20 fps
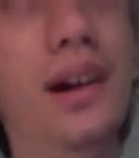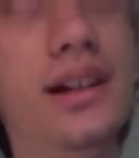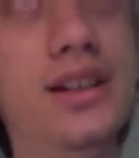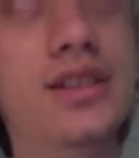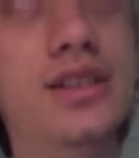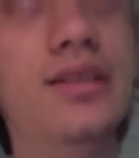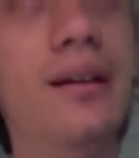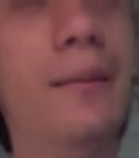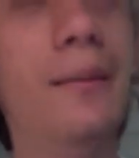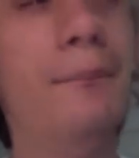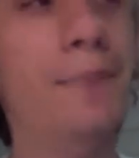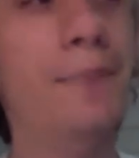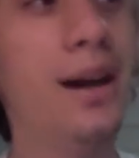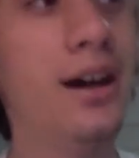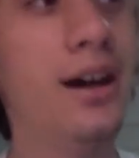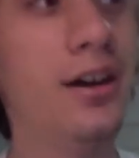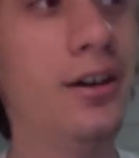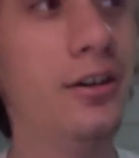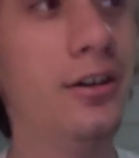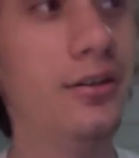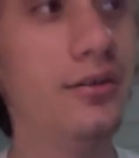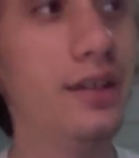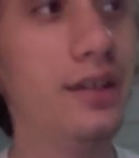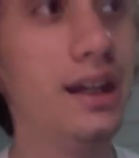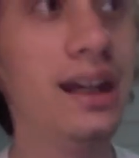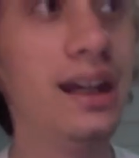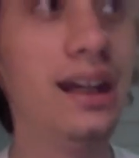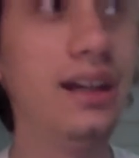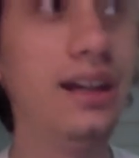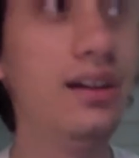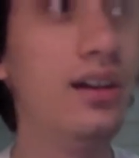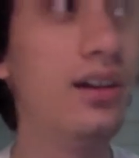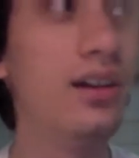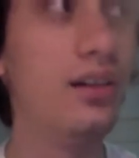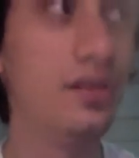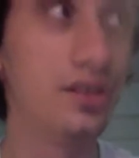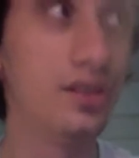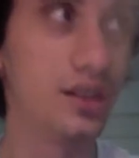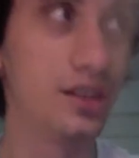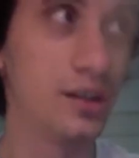about ideology
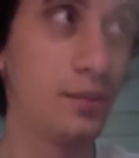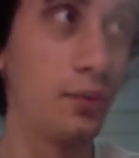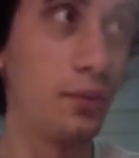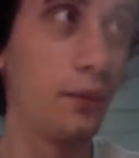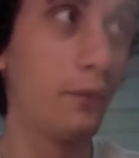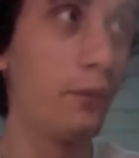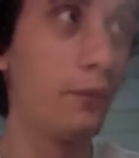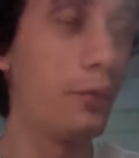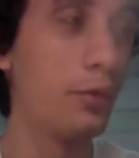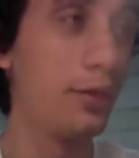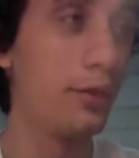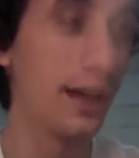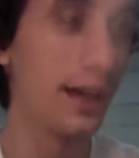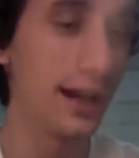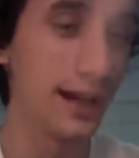before that.